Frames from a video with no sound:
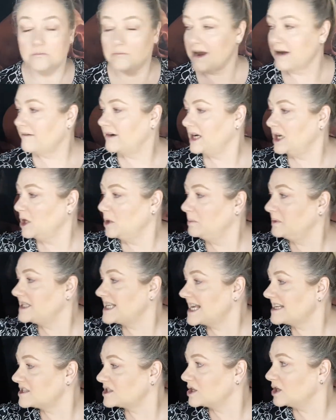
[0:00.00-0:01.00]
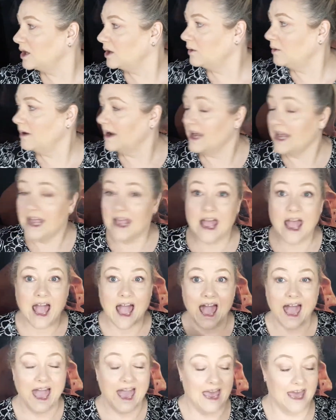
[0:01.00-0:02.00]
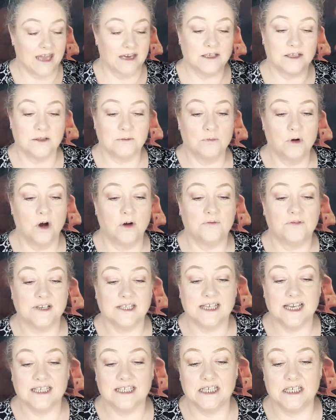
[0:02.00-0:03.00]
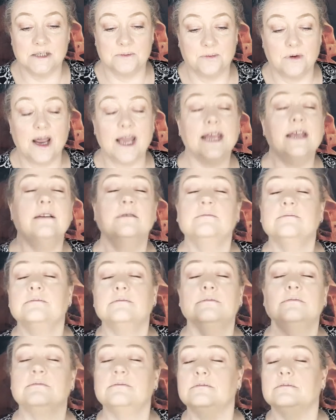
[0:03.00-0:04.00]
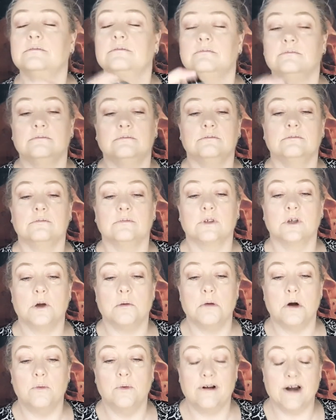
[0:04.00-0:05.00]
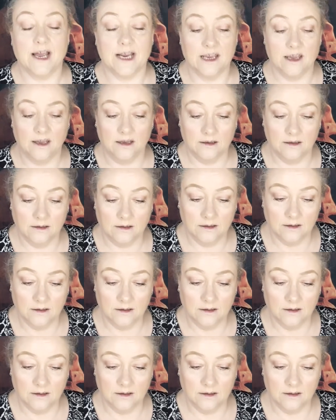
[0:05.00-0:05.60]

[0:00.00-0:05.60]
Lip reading: Mario Badescu and the Morphe setting spray. Come on, where are you?